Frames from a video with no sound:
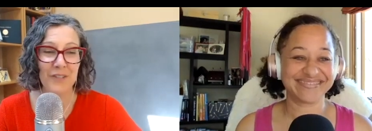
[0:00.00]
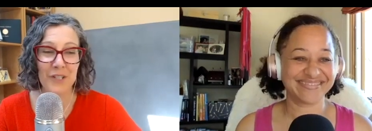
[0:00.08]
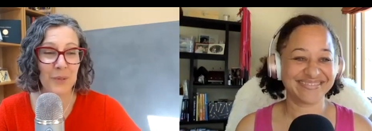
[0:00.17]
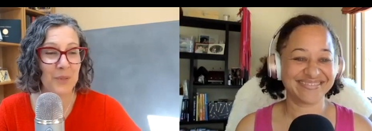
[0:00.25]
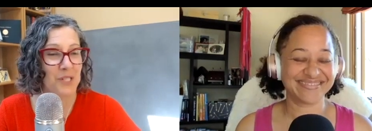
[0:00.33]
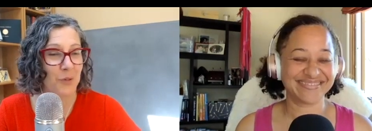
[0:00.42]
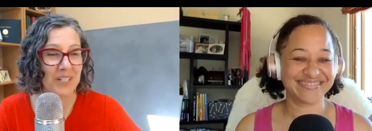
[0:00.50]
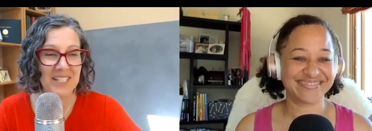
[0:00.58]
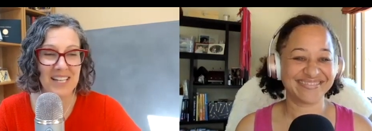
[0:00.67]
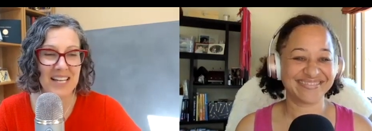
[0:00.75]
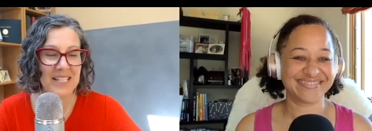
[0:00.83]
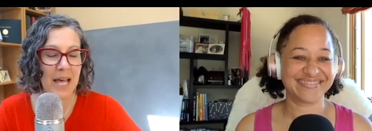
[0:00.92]
Speaker 1: enjoyed
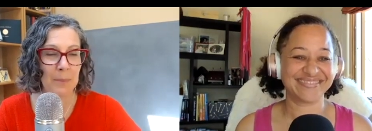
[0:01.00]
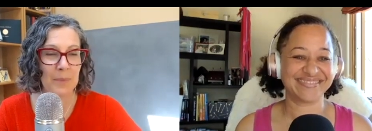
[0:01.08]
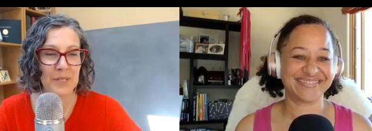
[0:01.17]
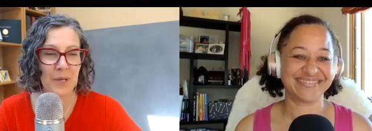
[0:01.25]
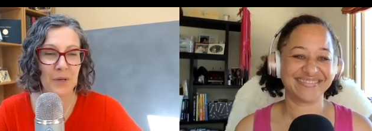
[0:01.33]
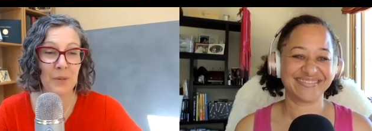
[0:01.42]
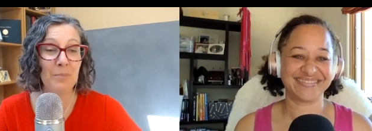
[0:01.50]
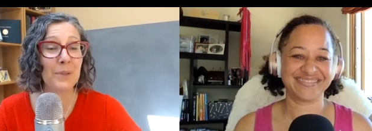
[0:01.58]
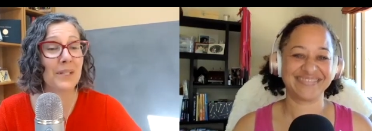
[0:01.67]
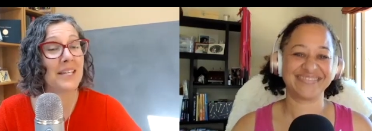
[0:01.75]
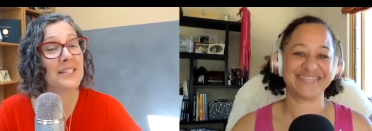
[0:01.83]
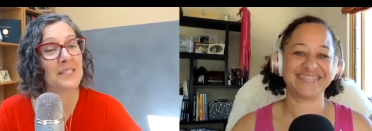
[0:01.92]
today's episode,
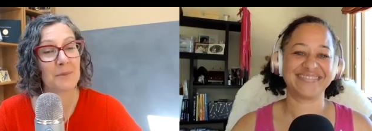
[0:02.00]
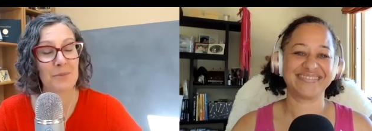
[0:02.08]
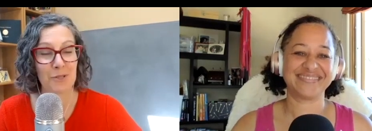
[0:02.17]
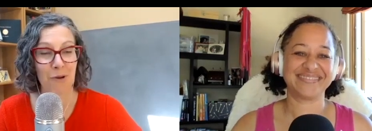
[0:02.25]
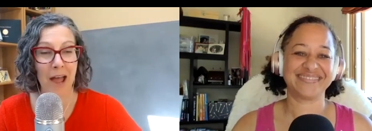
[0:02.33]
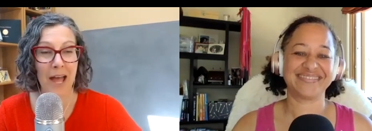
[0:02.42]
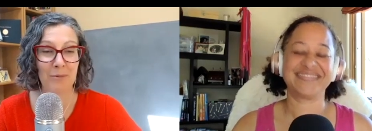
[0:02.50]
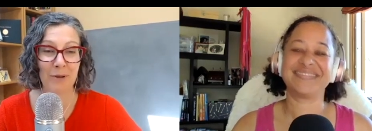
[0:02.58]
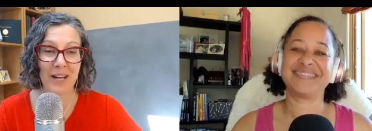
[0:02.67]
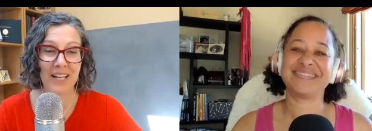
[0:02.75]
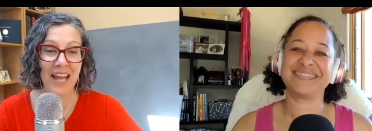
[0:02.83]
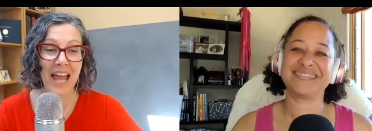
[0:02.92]
please subscribe,
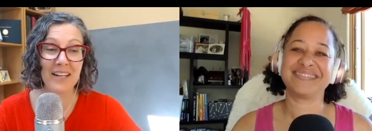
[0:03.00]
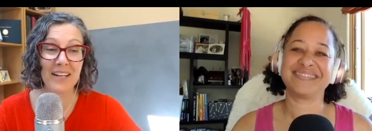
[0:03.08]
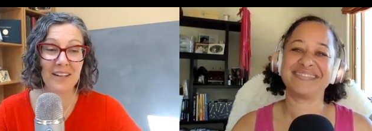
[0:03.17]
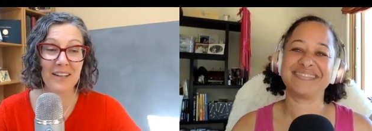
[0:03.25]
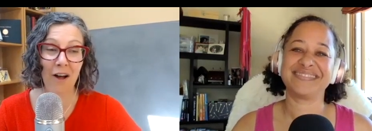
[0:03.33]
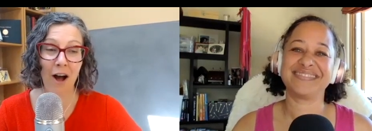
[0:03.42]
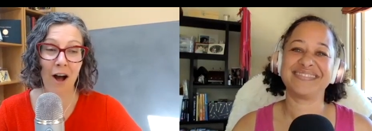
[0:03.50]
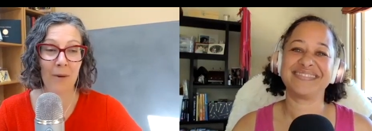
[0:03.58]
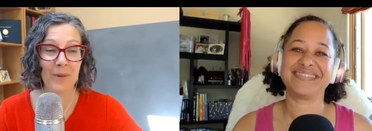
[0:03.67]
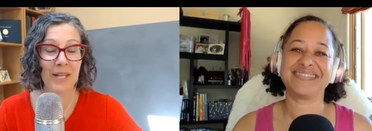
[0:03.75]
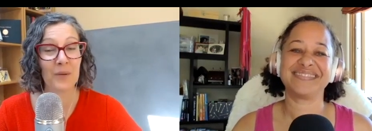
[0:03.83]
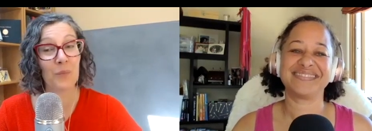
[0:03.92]
rate, and comment
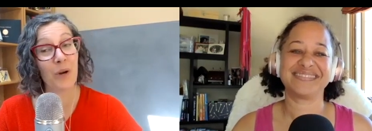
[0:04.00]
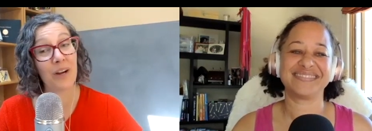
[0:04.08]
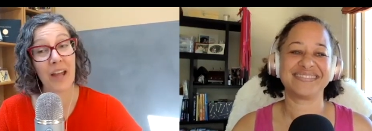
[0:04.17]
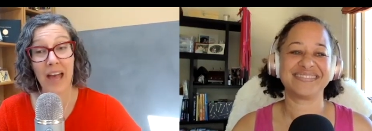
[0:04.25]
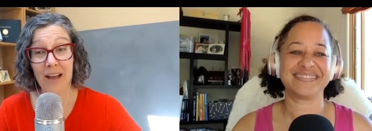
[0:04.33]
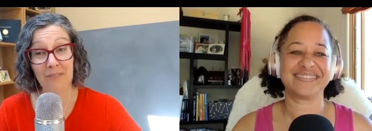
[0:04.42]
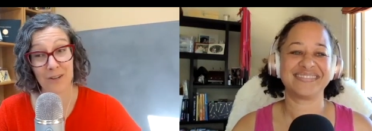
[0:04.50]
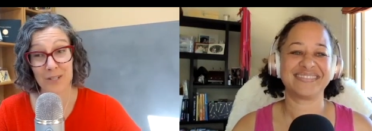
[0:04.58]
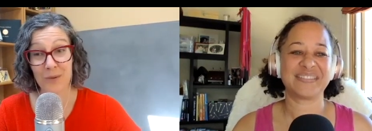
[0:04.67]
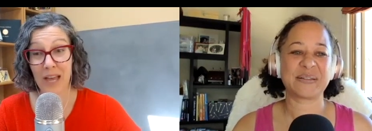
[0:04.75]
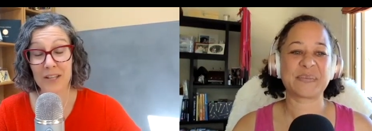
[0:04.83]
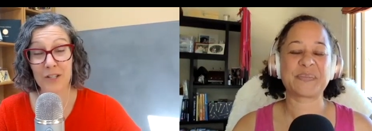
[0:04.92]
wherever you
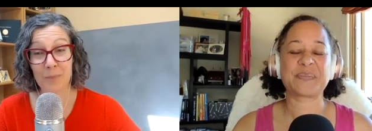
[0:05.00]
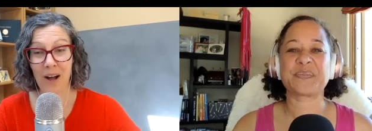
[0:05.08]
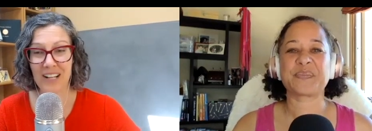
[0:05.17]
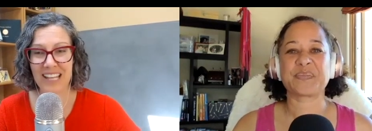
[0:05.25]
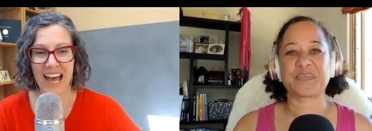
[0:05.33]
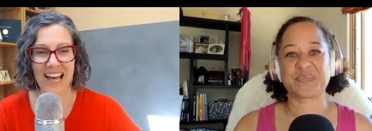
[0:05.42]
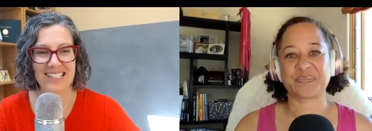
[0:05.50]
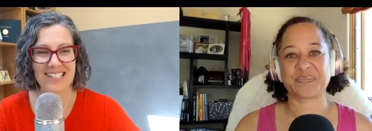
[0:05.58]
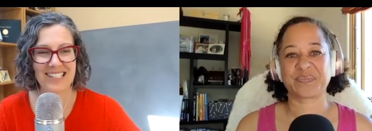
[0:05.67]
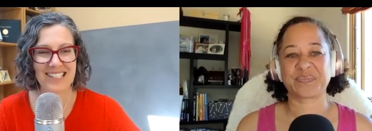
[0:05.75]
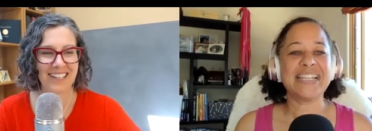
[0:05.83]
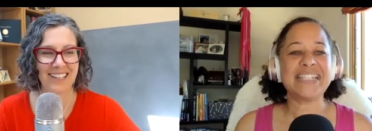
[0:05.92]
get your
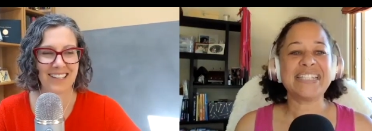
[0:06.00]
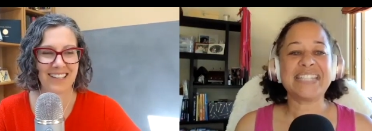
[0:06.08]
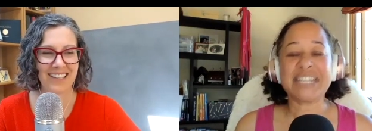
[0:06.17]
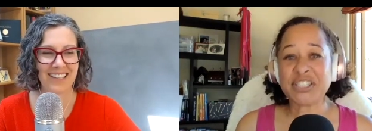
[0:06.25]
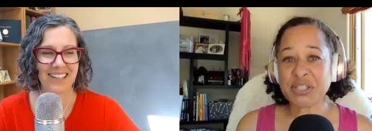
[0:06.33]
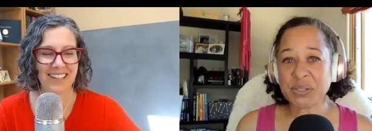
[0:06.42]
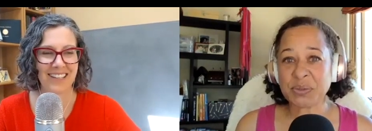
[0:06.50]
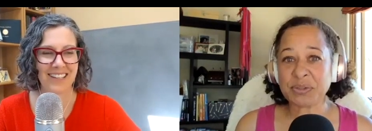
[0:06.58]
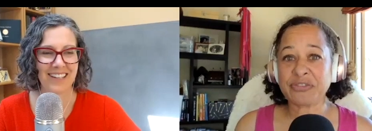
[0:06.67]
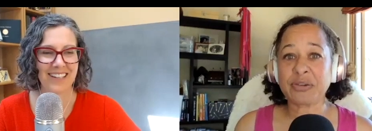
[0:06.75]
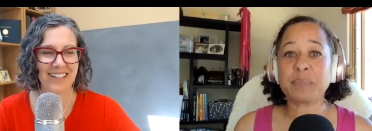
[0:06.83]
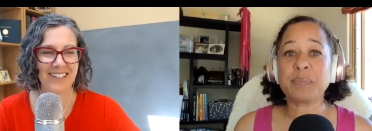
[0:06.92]
podcasts.
Speaker 2: Stay
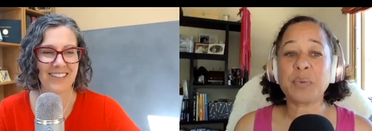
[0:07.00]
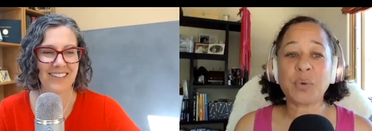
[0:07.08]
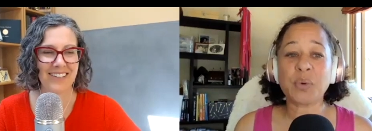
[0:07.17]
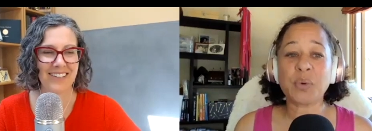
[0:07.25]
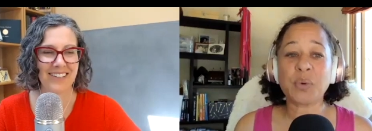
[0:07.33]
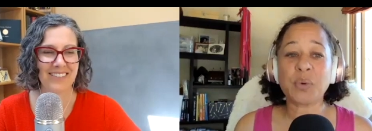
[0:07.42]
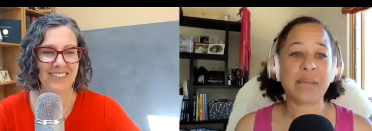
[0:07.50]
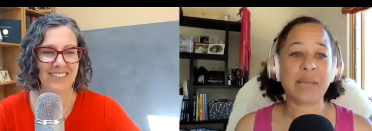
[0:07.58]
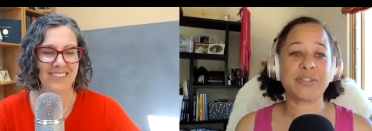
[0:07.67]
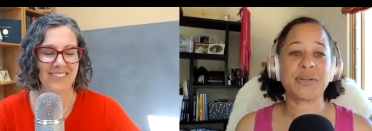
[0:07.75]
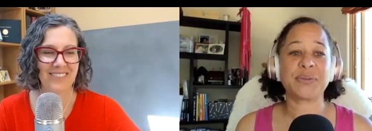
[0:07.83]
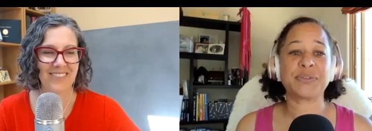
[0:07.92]
tuned for more
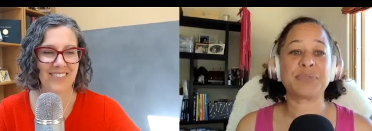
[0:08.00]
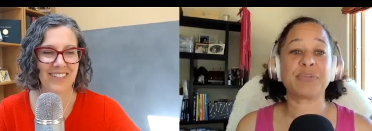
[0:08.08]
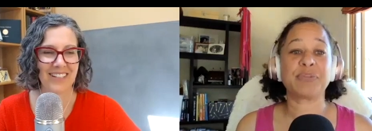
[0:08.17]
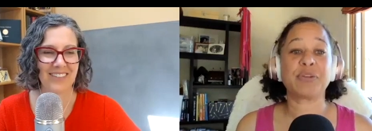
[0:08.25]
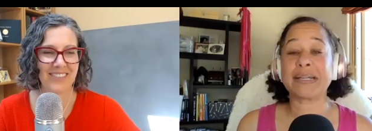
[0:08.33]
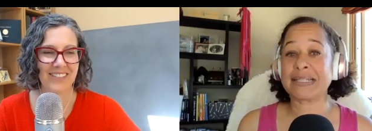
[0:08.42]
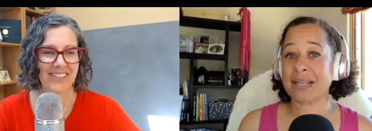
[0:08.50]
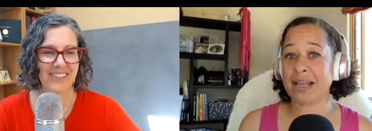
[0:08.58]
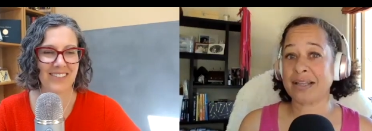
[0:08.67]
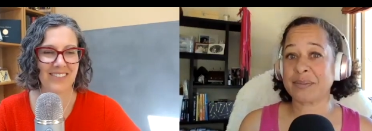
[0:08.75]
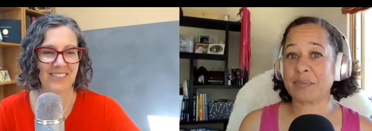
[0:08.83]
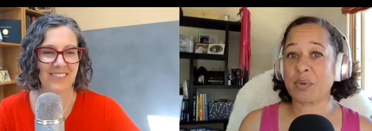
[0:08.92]
episodes where we
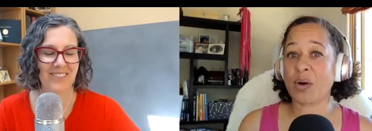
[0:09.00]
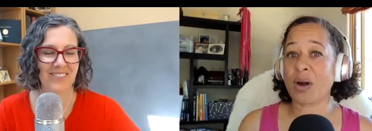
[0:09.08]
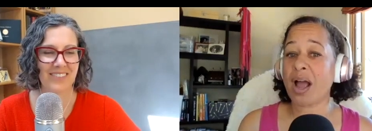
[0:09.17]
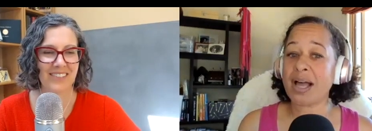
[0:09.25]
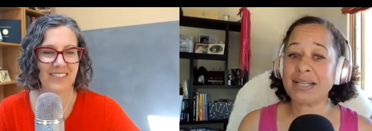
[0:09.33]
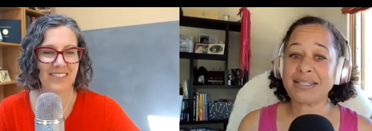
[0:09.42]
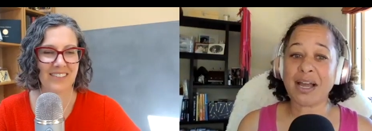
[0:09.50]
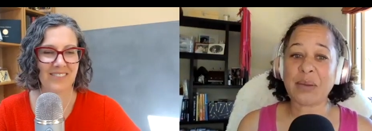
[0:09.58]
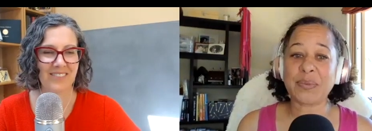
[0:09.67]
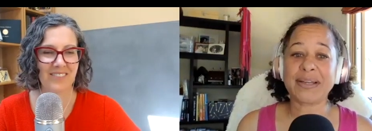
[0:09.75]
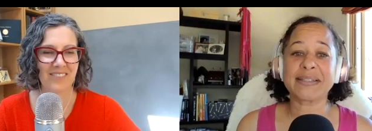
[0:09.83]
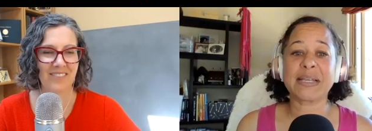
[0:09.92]
discuss more hot
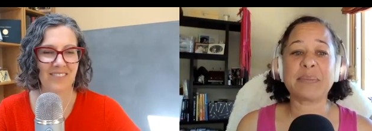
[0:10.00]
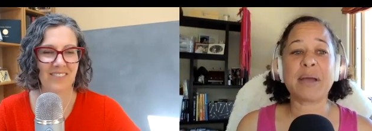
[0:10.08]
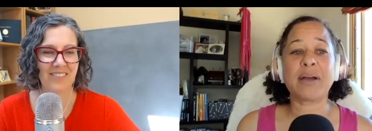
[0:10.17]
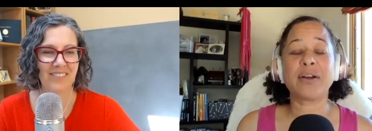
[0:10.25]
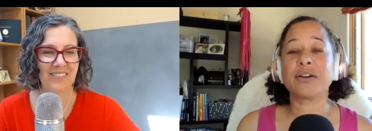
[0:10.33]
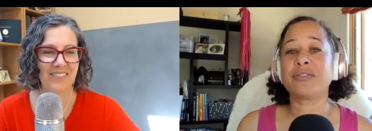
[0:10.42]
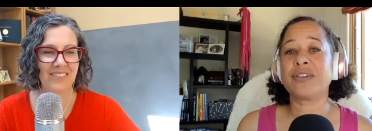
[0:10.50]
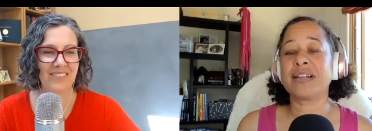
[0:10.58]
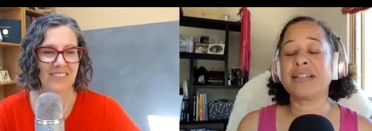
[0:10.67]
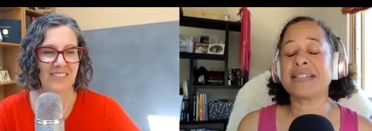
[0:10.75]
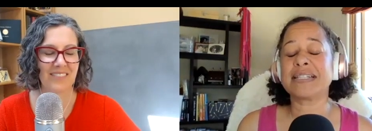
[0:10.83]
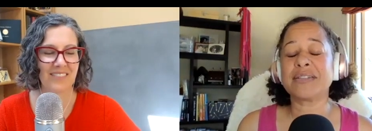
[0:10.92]
topics about
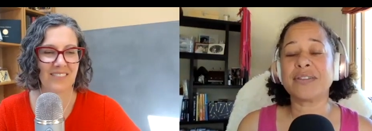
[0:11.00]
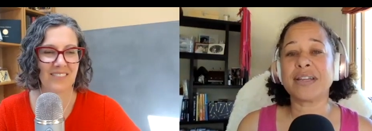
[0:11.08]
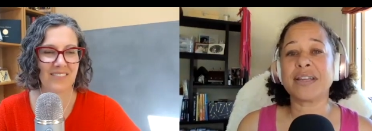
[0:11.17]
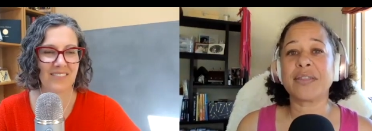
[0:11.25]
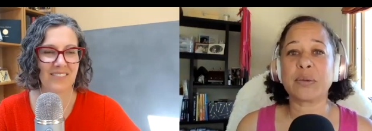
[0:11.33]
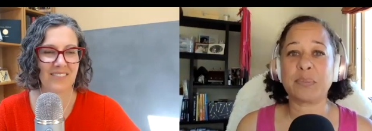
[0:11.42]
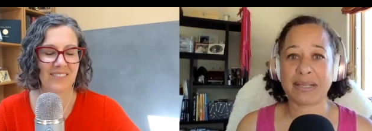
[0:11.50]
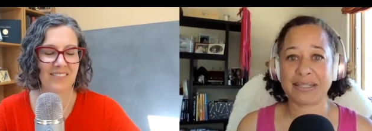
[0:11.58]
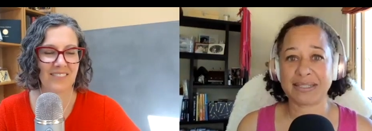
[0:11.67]
girlfriends living their best